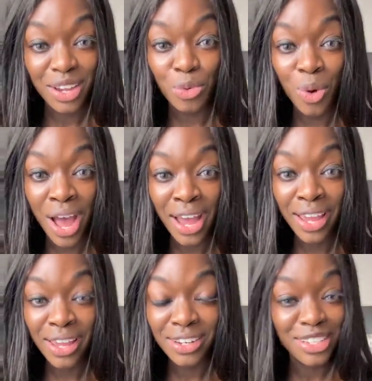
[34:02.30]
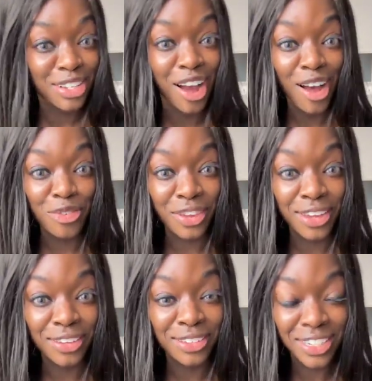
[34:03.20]
It's like, why does
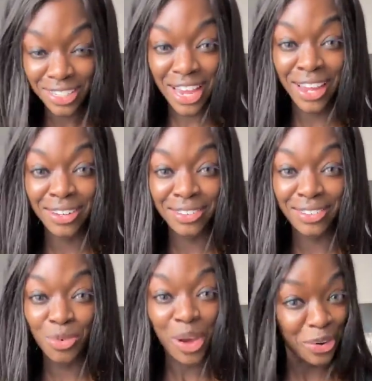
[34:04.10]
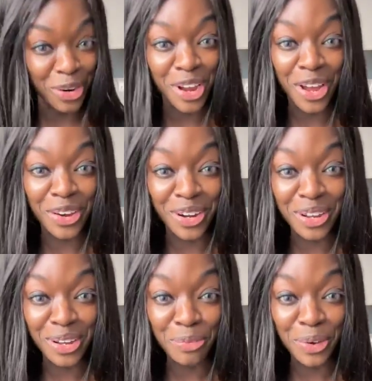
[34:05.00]
coffee dictate whether or not you're
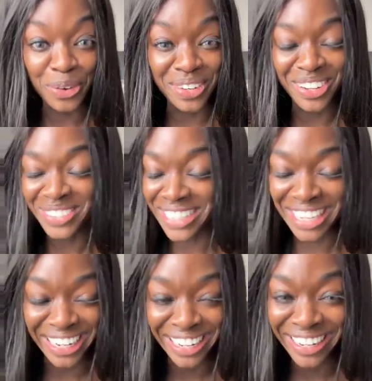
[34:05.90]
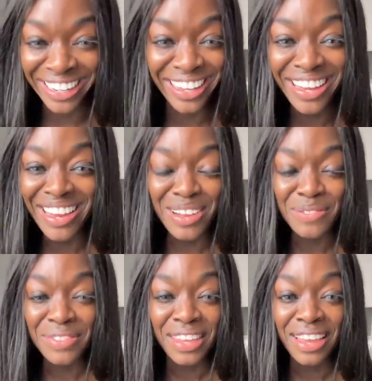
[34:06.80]
in a good mood? I'm just kidding.
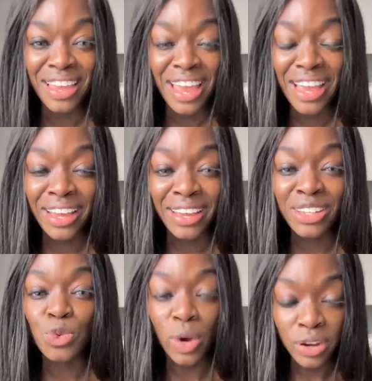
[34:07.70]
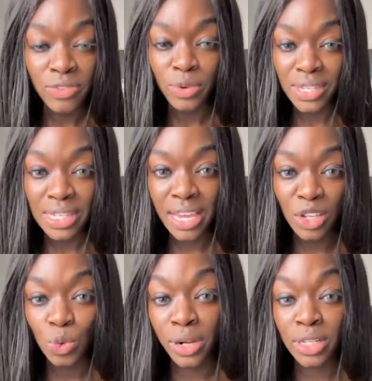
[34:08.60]
It's one of those
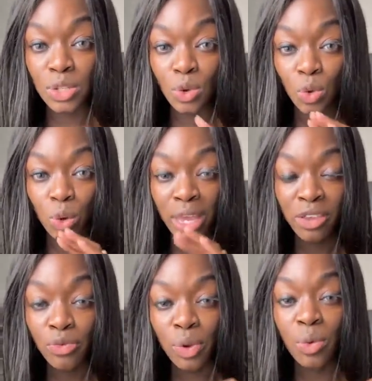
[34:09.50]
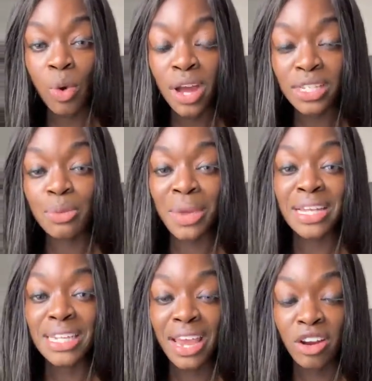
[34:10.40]
things where it's, if we want to
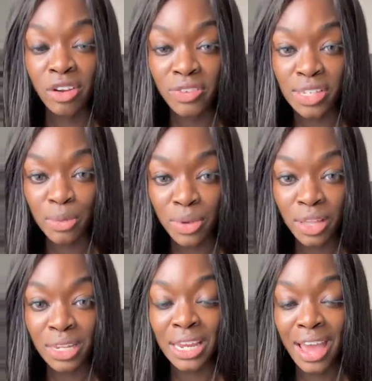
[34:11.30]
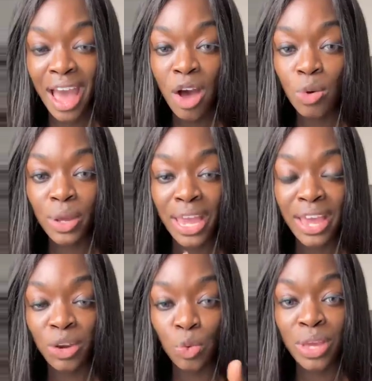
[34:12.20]
maintain our visibility, how
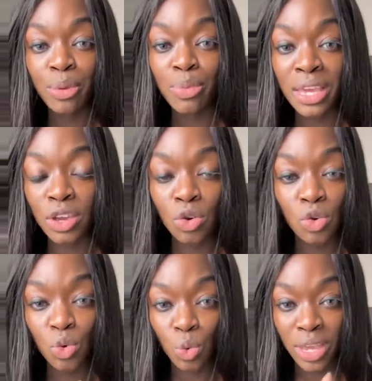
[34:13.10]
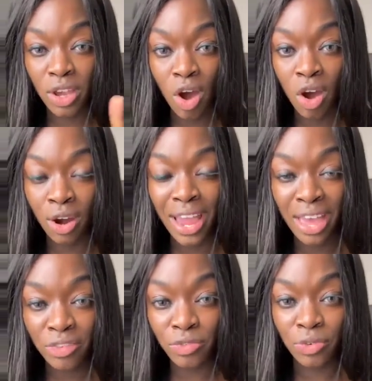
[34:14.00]
can we be who we are
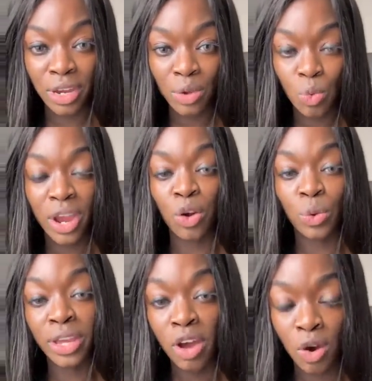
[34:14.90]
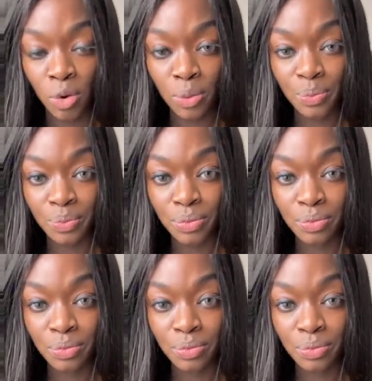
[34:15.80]
everywhere we go?